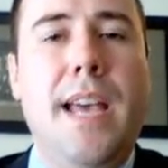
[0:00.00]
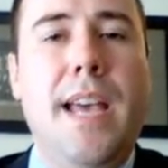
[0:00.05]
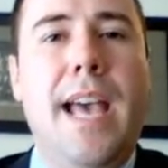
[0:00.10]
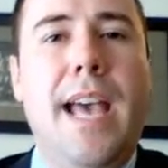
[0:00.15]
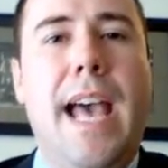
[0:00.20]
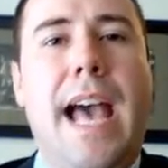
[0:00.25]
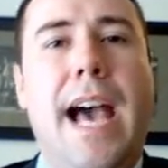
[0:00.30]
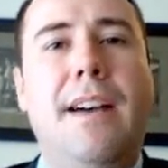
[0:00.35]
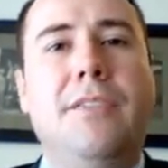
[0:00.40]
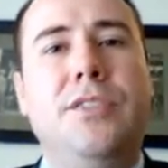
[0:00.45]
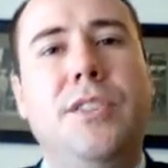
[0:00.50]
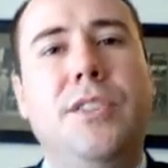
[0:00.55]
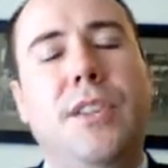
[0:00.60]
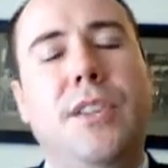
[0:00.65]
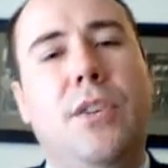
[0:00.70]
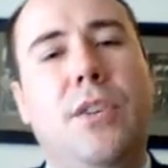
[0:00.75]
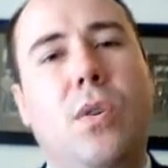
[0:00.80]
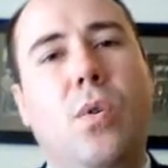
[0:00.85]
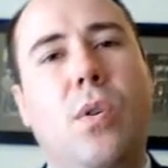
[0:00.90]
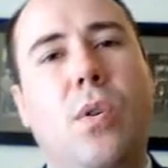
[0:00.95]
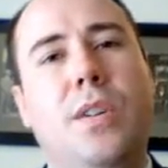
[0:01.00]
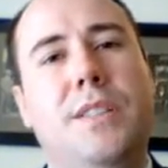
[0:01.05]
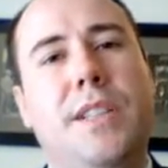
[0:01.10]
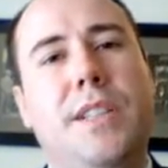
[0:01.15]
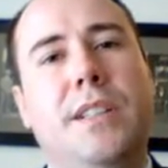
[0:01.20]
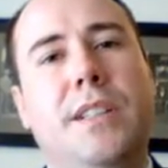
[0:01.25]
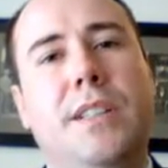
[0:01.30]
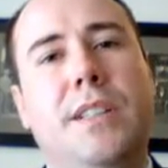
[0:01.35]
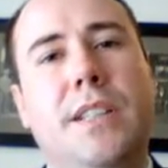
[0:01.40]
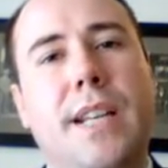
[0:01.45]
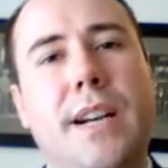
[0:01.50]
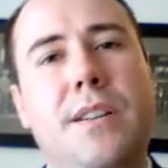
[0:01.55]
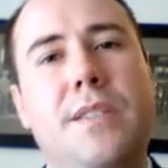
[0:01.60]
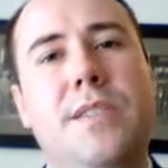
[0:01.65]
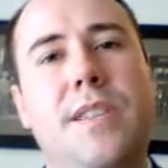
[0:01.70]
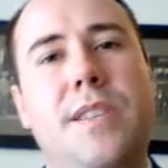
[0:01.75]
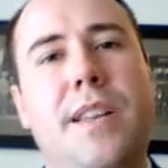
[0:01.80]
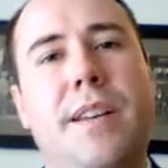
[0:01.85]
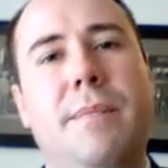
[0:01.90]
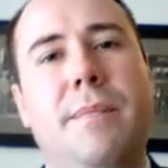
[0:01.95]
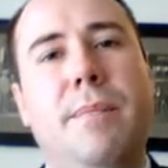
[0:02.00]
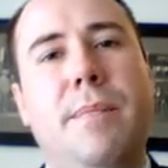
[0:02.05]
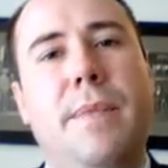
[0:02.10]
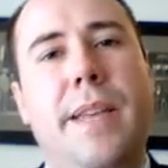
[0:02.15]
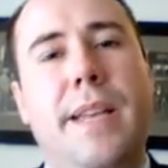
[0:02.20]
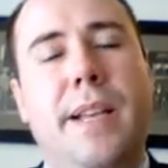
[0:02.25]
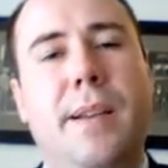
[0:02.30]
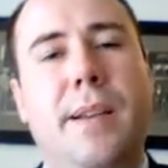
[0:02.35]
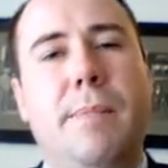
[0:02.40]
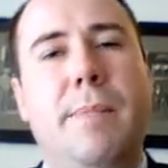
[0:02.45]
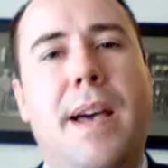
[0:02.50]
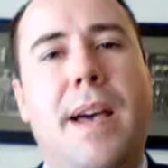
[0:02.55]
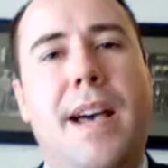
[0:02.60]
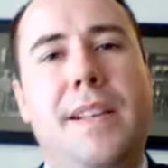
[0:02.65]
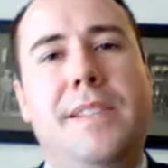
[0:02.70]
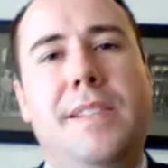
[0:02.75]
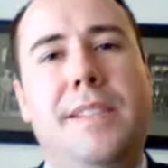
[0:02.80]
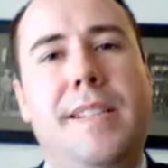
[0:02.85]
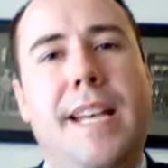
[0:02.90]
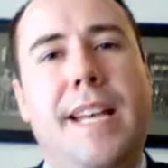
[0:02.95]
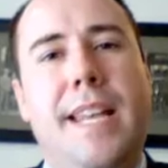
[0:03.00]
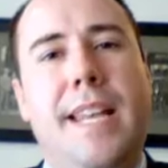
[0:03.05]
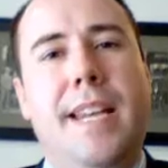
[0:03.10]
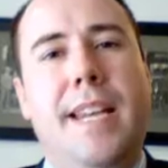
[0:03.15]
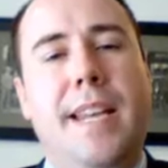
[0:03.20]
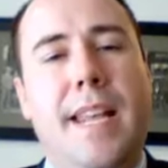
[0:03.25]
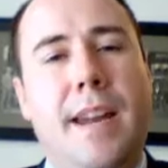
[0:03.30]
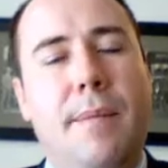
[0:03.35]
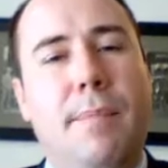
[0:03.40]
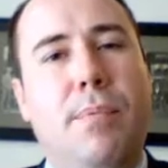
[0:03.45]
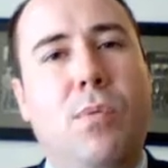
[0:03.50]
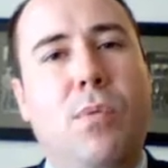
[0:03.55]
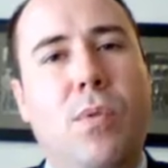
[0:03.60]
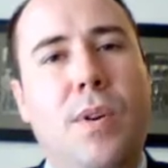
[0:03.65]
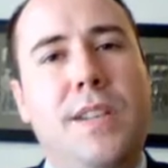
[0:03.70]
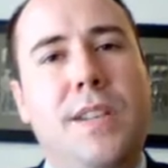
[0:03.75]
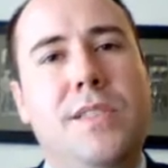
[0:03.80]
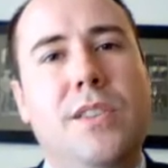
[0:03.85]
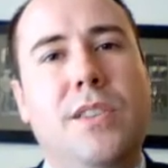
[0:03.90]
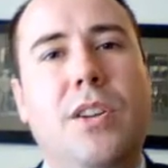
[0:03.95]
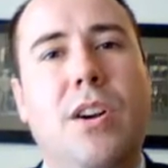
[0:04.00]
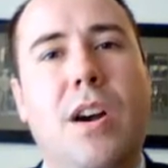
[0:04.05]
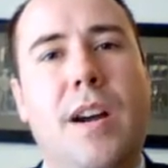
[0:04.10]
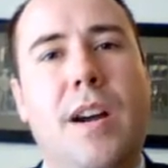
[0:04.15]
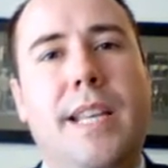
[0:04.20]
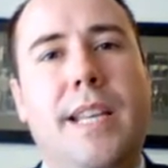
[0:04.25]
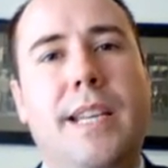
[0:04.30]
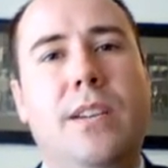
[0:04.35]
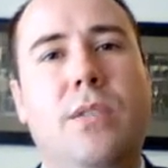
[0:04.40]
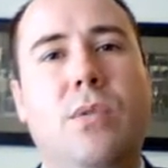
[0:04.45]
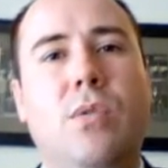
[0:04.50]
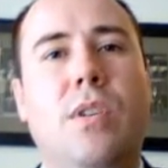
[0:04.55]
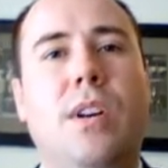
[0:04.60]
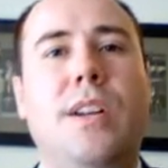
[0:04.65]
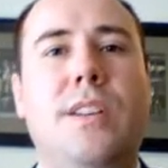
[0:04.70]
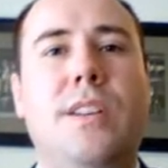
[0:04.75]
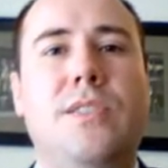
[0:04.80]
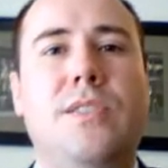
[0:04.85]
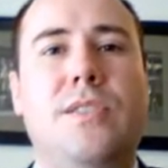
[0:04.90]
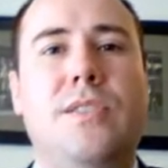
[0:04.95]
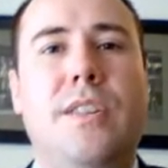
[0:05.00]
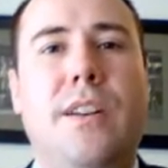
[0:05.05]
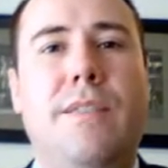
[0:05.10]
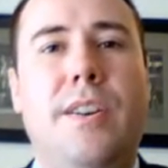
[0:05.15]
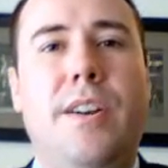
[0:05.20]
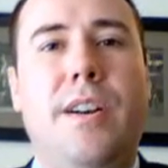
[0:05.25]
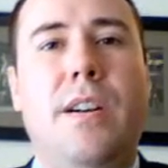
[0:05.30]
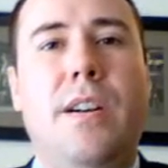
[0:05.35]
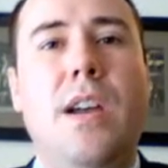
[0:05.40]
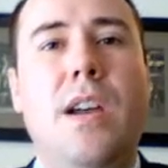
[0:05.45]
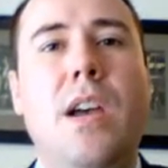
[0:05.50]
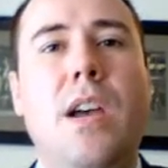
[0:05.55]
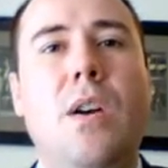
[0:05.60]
After the court declares them incapacitated and appoints a guardian or a conservator,